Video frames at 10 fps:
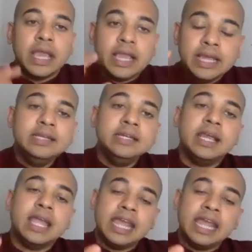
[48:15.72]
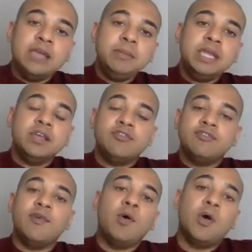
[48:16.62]
In aiming
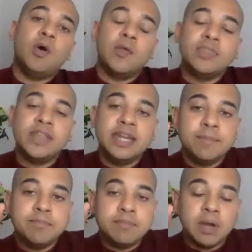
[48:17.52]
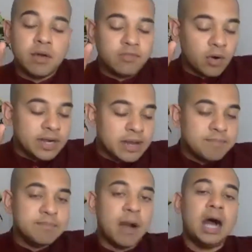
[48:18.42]
for the
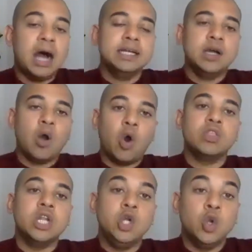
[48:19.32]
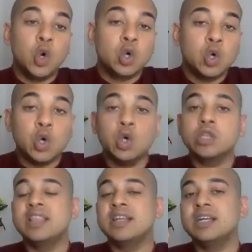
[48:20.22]
nibbana or the
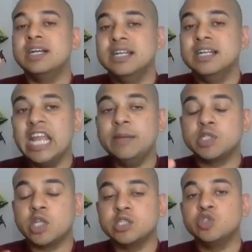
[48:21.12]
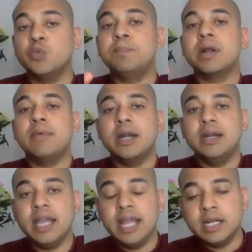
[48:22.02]
lokottara attainments or the
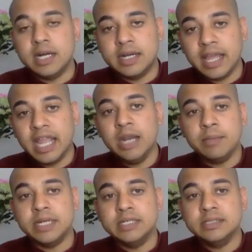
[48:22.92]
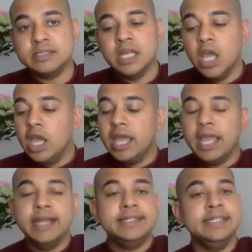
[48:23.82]
supramundane attainments,
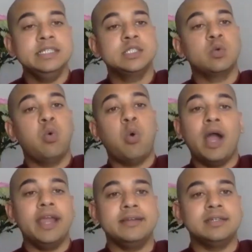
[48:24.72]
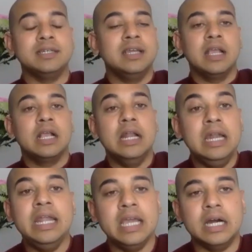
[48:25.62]
it is quite
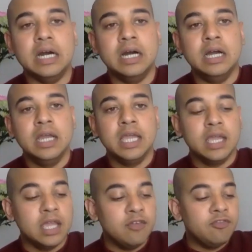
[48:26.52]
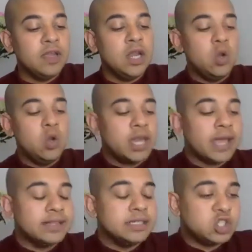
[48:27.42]
clear, if we look
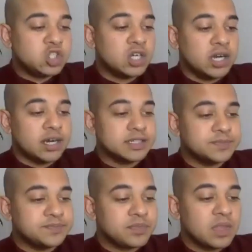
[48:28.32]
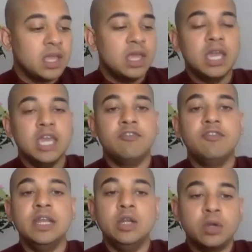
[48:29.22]
at this chart,
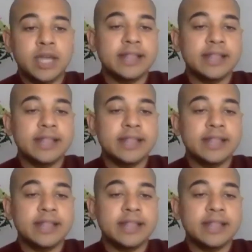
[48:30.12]
it